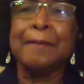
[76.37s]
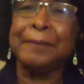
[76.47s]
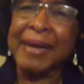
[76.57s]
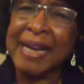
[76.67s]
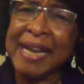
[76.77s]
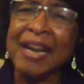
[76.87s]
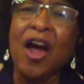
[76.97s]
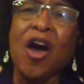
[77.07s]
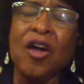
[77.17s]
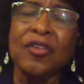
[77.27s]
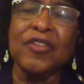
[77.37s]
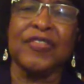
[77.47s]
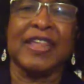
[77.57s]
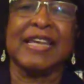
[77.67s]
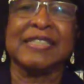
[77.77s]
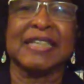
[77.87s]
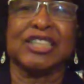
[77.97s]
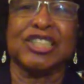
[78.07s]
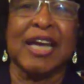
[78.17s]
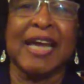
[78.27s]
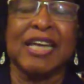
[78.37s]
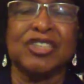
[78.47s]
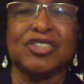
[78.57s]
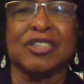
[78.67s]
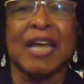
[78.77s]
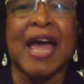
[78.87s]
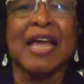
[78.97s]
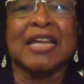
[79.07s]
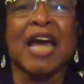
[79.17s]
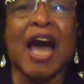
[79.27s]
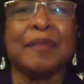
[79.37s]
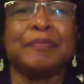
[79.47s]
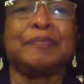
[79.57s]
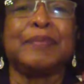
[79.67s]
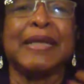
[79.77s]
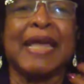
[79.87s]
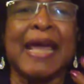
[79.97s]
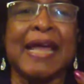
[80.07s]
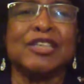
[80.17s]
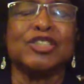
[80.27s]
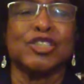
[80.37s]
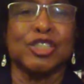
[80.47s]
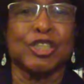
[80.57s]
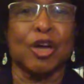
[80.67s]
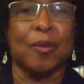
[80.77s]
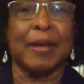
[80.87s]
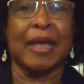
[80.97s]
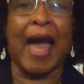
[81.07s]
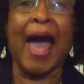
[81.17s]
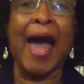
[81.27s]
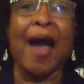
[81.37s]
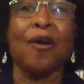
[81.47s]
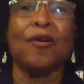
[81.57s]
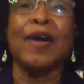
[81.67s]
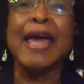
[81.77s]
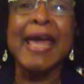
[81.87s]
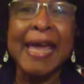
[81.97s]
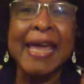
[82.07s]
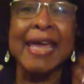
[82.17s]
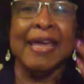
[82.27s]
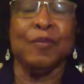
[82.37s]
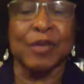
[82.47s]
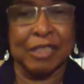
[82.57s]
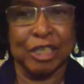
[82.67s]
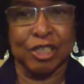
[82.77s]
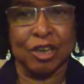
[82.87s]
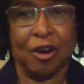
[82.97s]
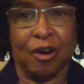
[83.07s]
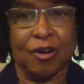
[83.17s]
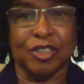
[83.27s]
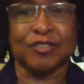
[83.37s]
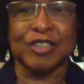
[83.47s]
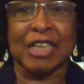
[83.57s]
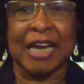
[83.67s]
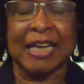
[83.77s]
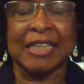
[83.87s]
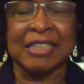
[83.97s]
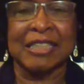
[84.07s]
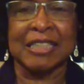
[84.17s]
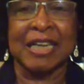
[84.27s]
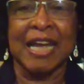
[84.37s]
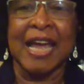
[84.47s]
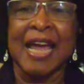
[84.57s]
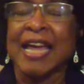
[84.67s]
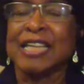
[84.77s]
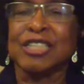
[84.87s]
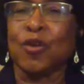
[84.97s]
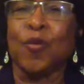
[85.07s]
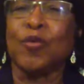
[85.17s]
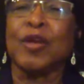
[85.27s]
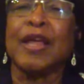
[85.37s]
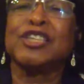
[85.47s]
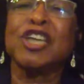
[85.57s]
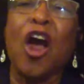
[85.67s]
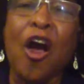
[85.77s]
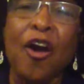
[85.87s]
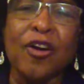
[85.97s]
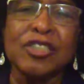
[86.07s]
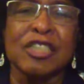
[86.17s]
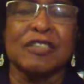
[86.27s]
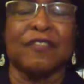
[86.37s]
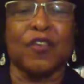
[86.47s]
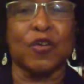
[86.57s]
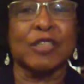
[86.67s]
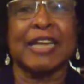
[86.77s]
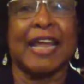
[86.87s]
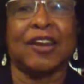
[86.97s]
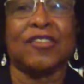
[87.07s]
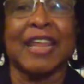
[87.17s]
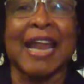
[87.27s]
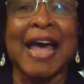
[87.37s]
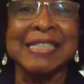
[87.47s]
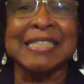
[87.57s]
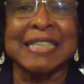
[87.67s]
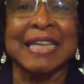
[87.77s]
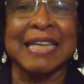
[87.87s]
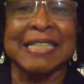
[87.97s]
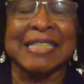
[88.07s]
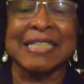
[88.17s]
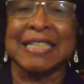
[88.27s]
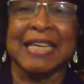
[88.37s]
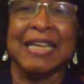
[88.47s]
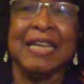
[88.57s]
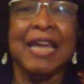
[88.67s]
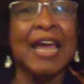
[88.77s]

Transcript: But in all the things that changed, God began to show me how He was in charge of change. And so, charge is the first letter that I see in C.